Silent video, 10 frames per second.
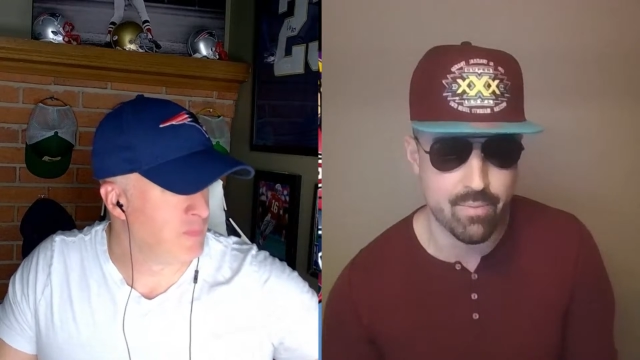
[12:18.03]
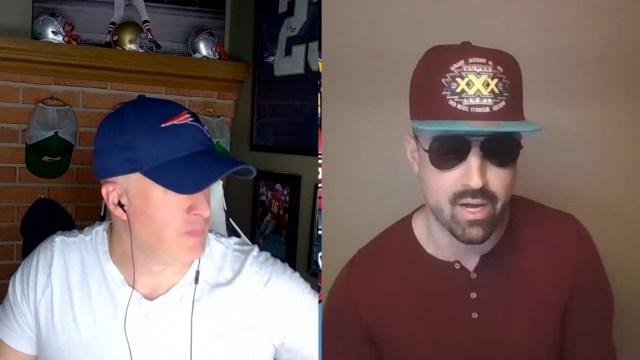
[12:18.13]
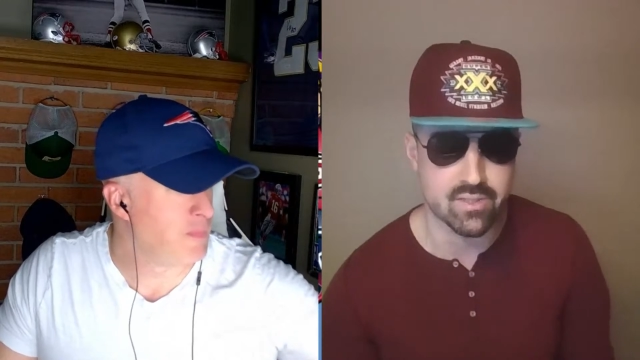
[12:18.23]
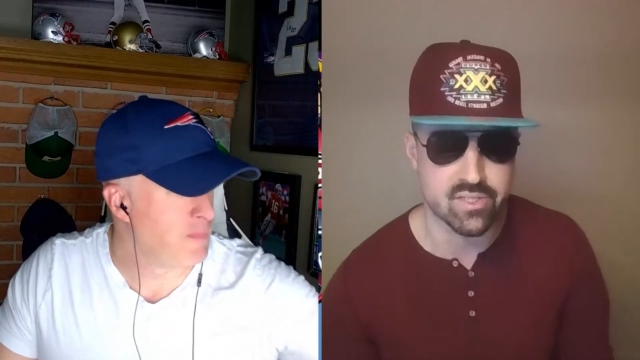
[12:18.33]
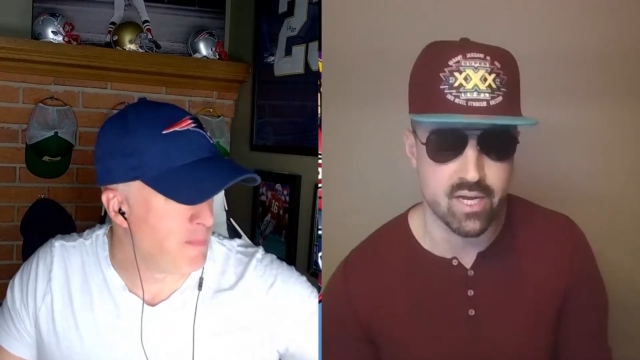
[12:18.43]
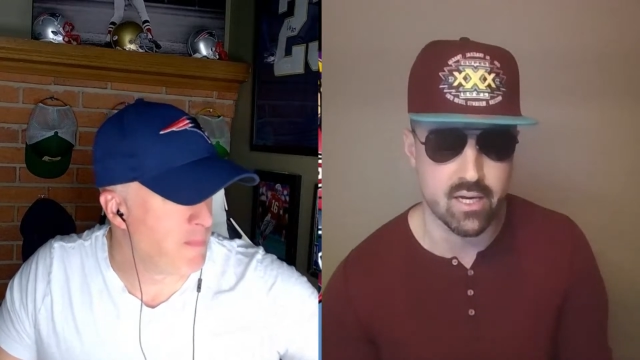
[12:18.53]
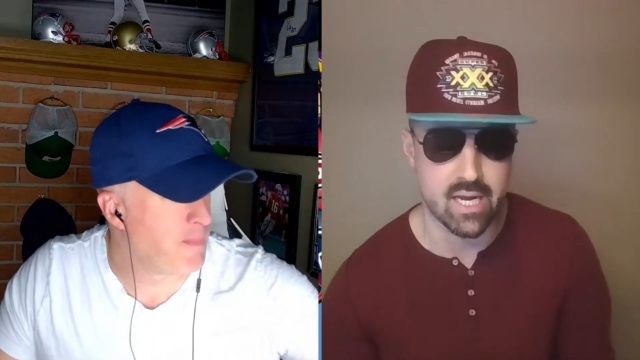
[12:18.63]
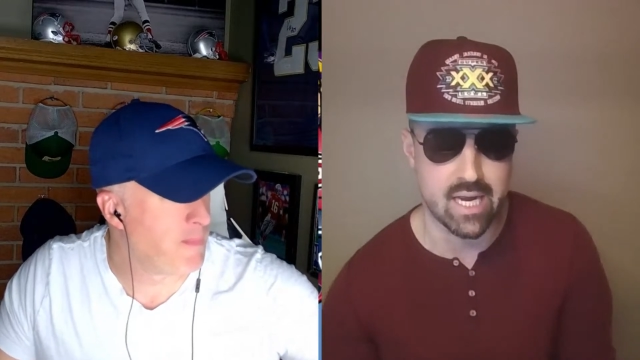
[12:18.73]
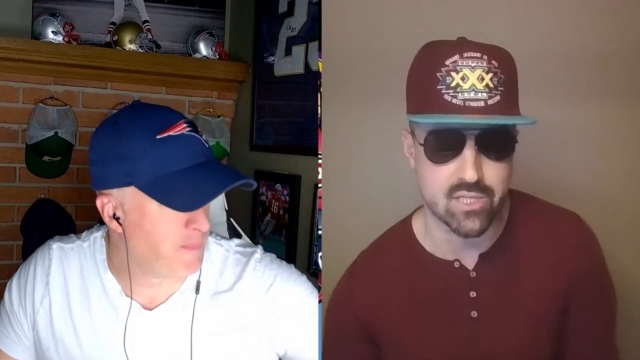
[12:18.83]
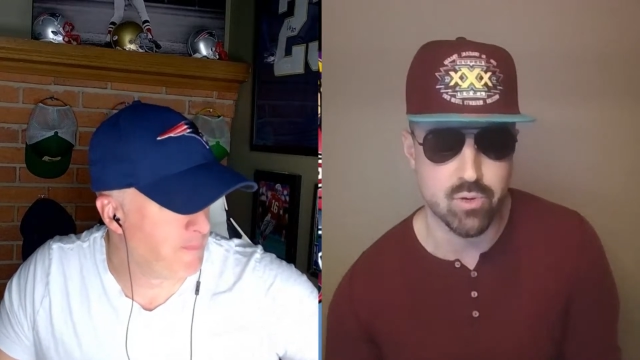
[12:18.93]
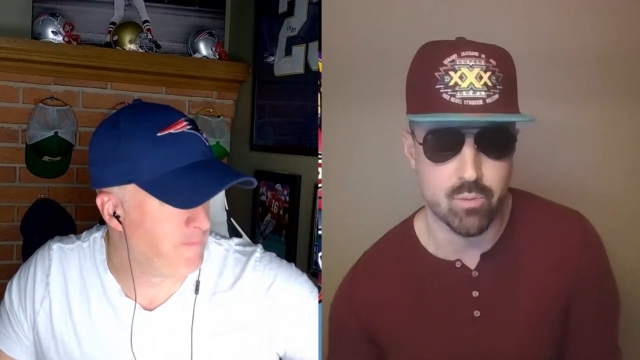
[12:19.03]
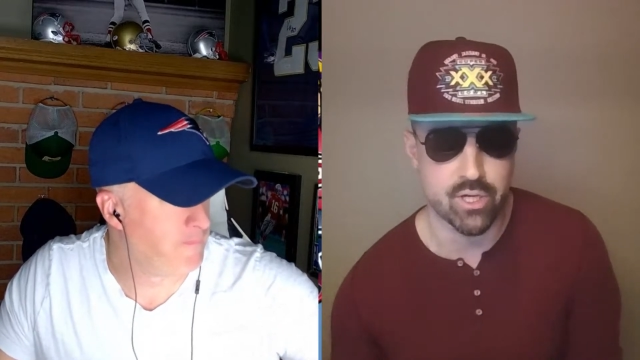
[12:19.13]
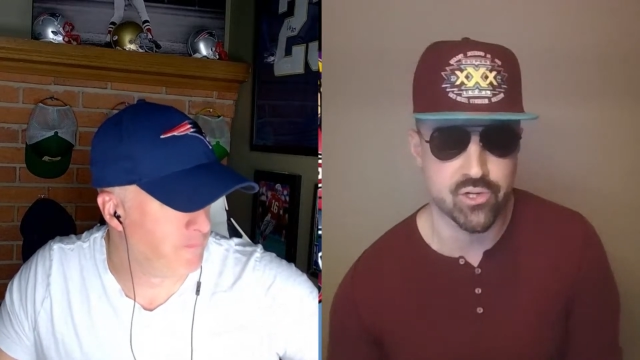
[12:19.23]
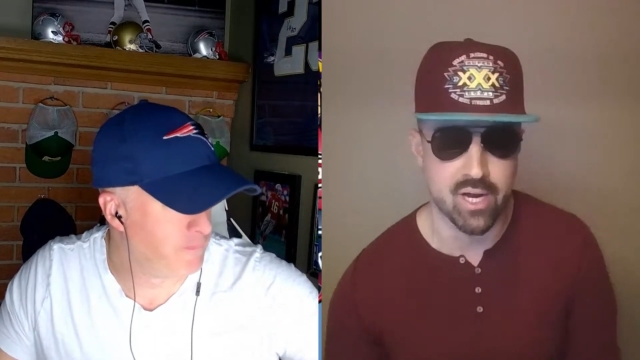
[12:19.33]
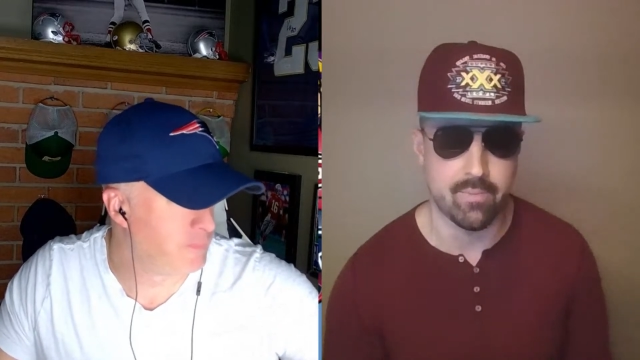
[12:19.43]
on Sunday is when we
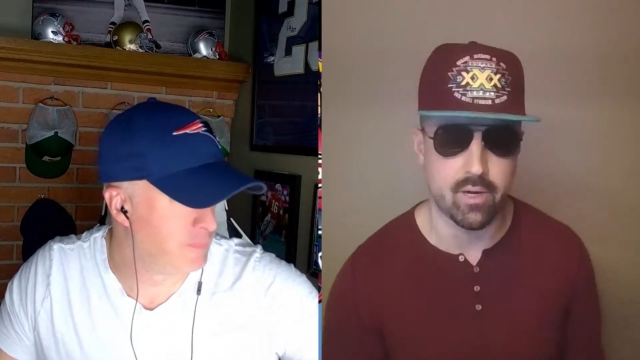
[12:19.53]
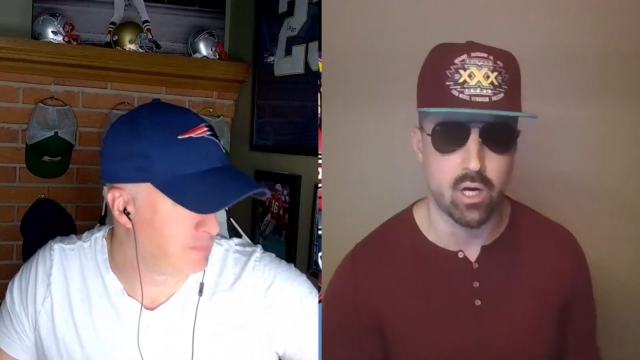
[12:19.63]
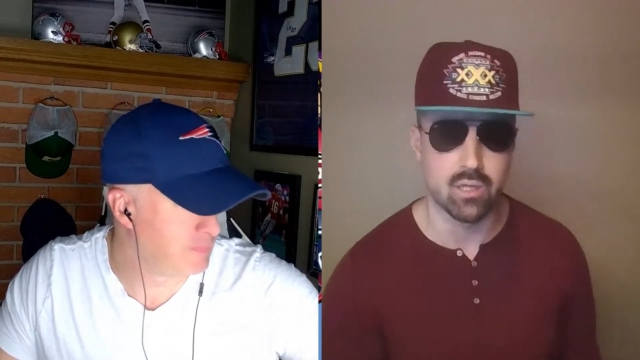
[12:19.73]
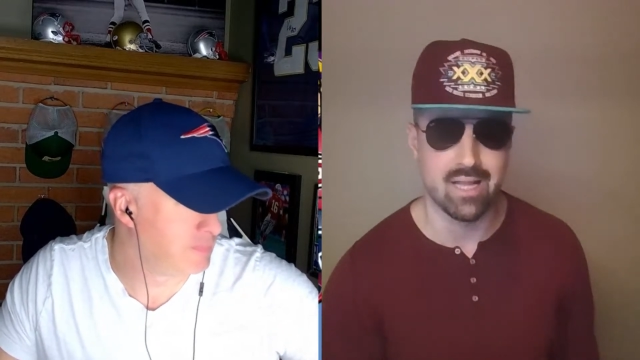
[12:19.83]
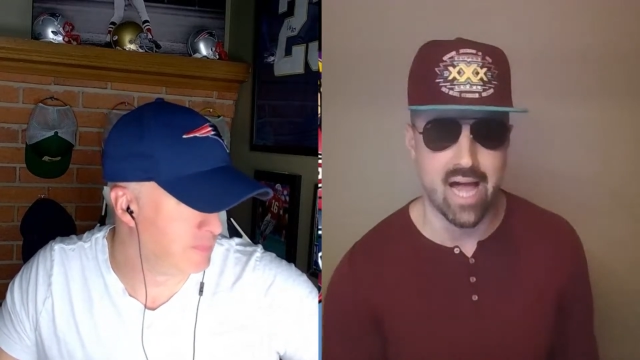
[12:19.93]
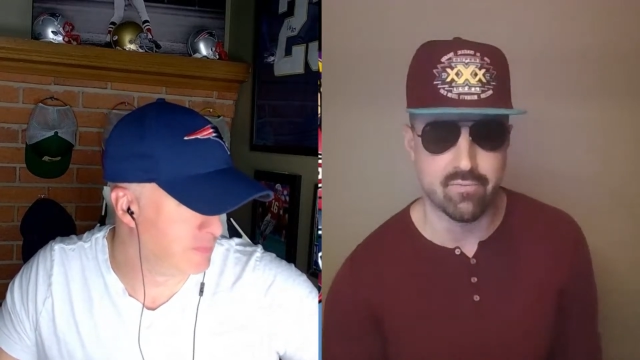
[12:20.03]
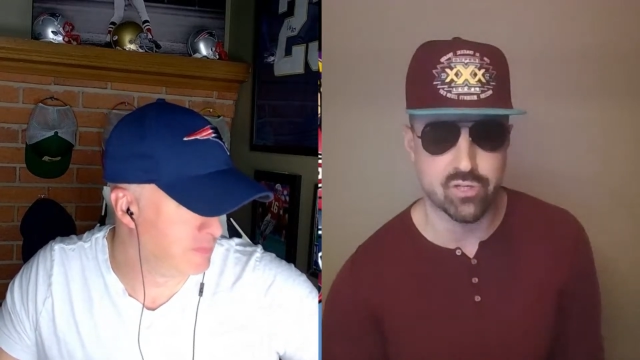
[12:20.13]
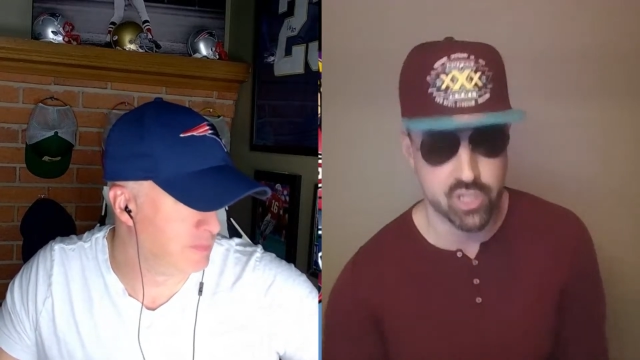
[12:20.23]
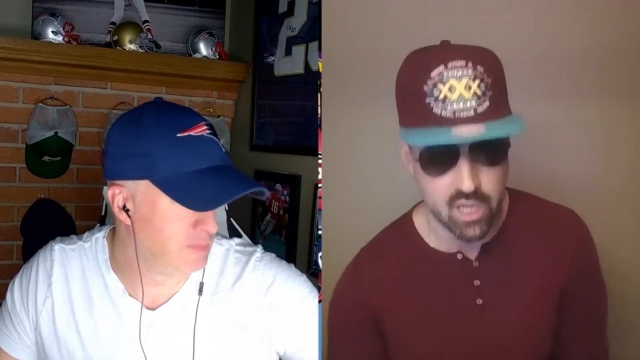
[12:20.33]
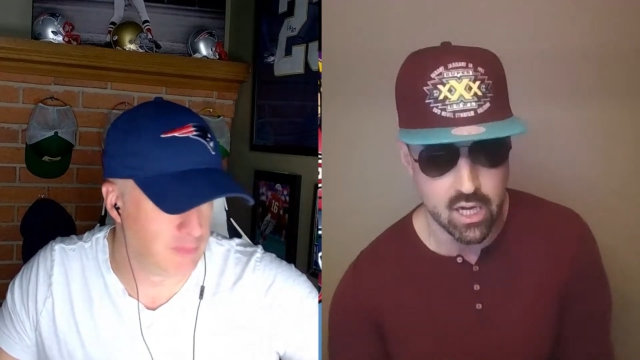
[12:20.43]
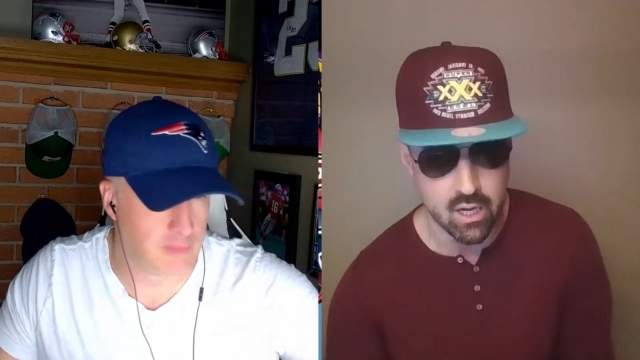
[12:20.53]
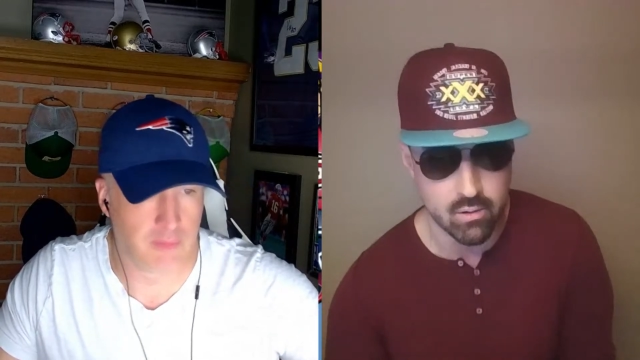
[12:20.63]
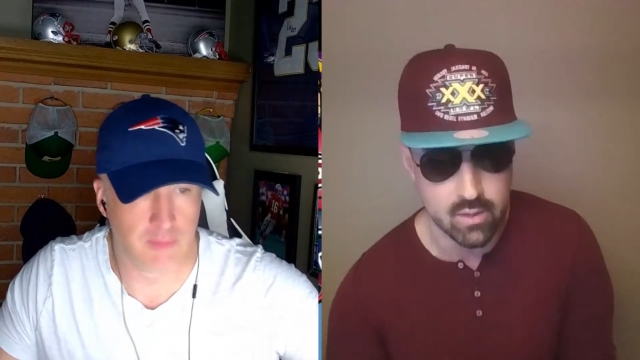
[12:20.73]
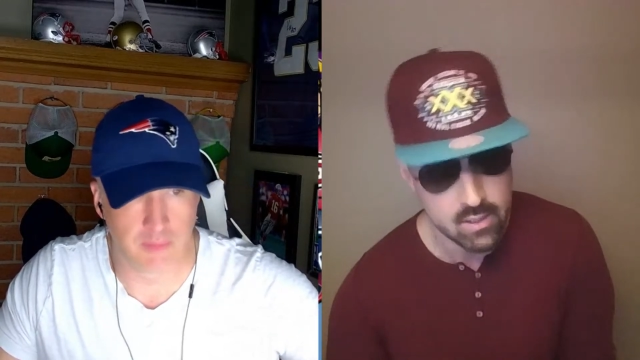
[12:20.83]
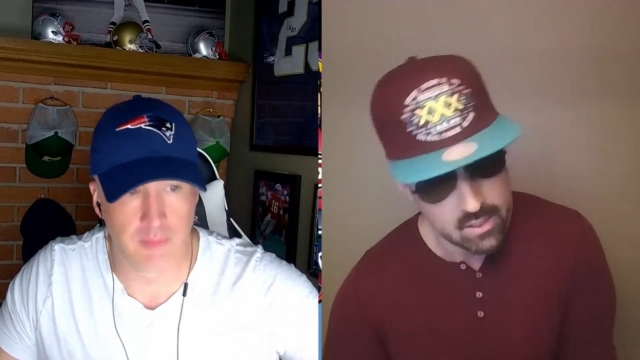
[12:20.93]
drop our live show.